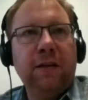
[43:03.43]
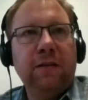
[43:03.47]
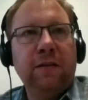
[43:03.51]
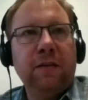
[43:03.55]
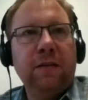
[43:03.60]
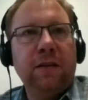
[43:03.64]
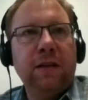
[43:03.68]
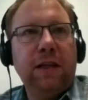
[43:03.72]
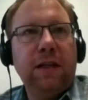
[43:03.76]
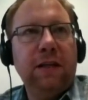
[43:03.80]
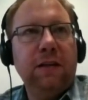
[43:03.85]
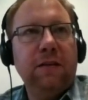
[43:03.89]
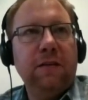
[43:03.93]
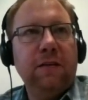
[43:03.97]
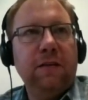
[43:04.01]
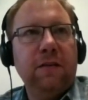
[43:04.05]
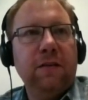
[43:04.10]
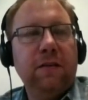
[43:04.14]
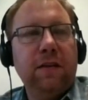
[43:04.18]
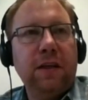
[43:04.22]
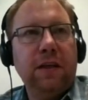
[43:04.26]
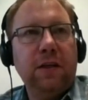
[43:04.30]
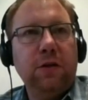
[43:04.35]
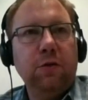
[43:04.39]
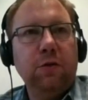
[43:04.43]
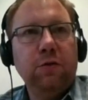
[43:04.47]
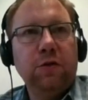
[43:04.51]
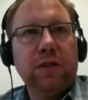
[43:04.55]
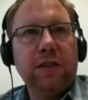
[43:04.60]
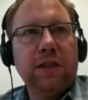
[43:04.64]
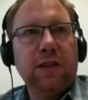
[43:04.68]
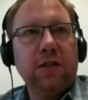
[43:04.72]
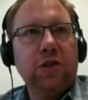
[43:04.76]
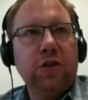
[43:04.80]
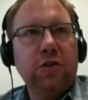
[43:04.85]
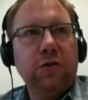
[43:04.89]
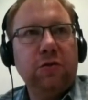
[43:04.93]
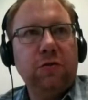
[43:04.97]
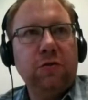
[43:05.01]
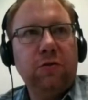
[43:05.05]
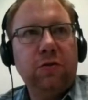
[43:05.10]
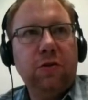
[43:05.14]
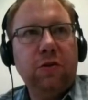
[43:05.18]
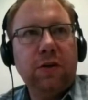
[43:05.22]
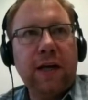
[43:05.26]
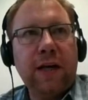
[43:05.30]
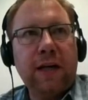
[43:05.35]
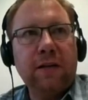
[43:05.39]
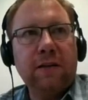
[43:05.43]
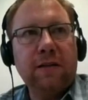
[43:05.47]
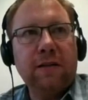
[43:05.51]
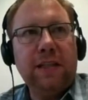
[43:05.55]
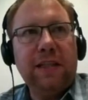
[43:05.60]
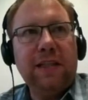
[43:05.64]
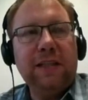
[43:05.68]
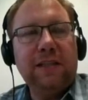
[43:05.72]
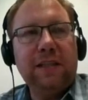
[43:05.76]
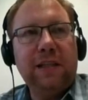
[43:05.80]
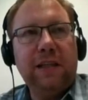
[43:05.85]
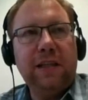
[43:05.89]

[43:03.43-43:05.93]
you cannot simply